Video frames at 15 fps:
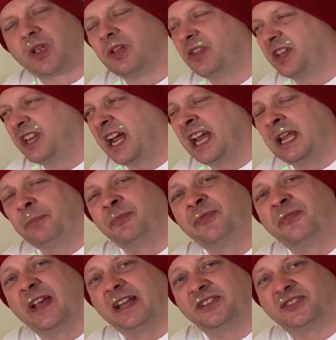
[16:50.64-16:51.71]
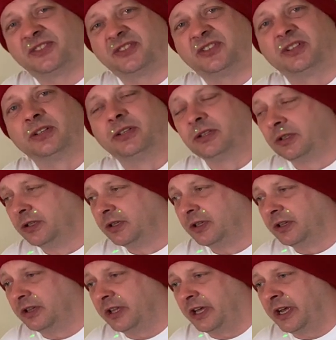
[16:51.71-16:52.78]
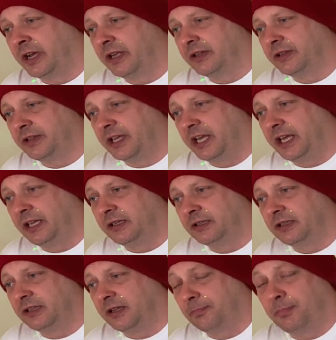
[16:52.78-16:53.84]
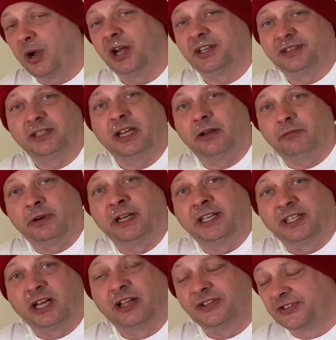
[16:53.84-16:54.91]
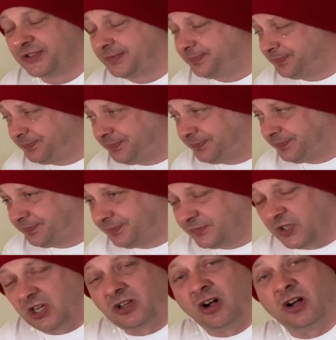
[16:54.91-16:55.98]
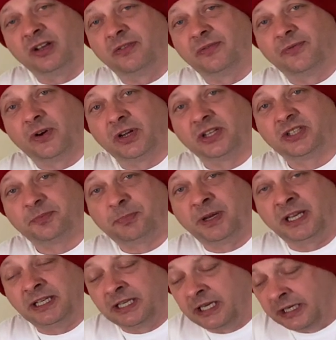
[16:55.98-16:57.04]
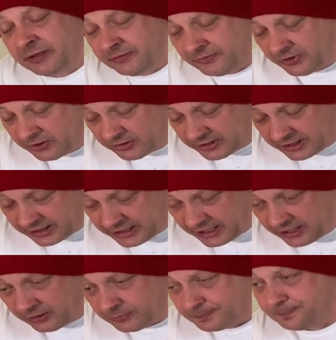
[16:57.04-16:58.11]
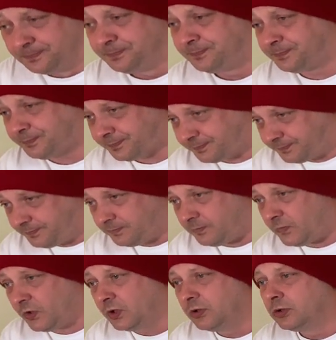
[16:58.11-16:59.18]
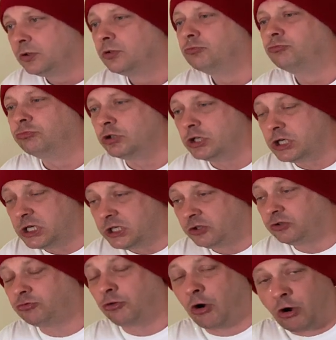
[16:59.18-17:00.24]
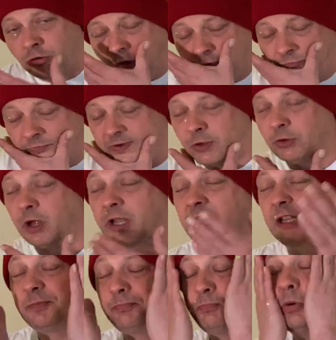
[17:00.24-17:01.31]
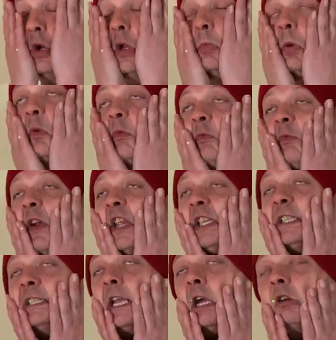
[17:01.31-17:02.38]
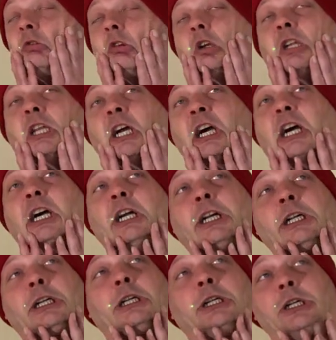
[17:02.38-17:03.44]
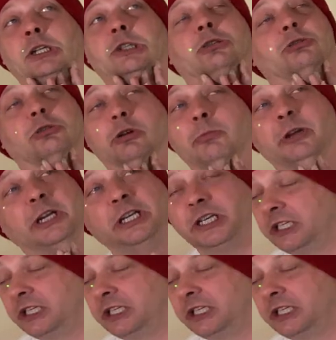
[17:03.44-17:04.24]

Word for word: The name fits the the the bud. It really does. I got you fucking speak. Hey, look, you know really strong. I feel like he's putting my face down like that. Do you know what I mean?